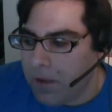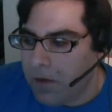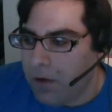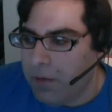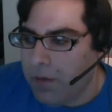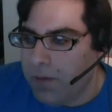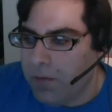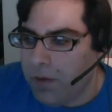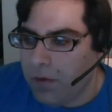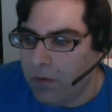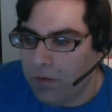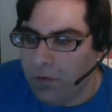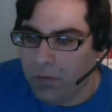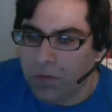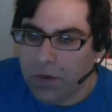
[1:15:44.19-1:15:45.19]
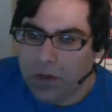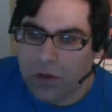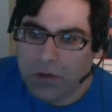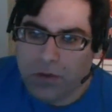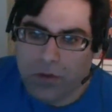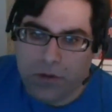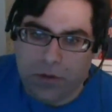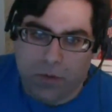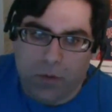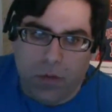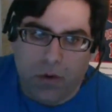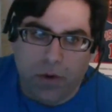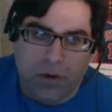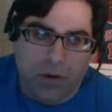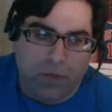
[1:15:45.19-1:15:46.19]
are people who have traditionally
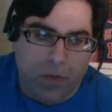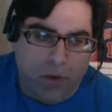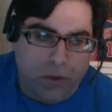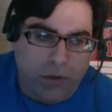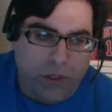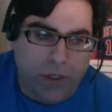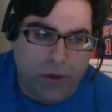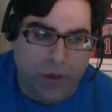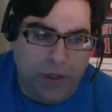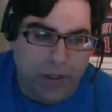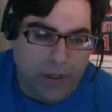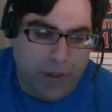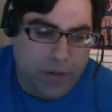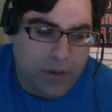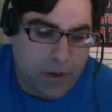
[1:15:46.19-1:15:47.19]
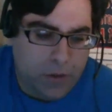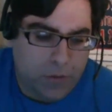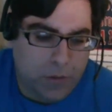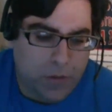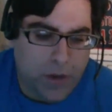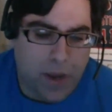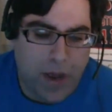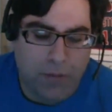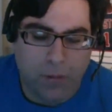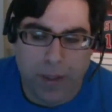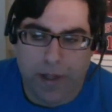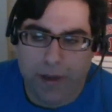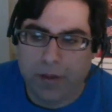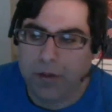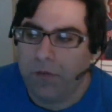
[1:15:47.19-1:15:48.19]
supported the military industrial
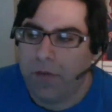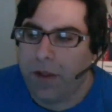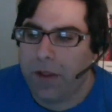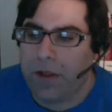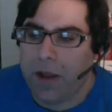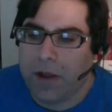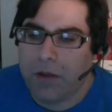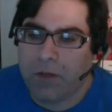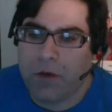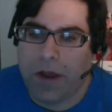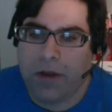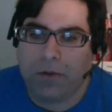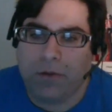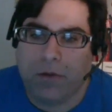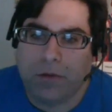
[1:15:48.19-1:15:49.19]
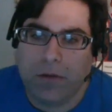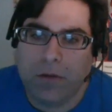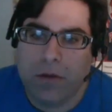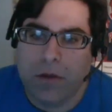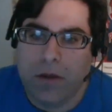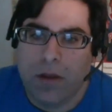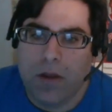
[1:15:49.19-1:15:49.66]
complex, defense contractors,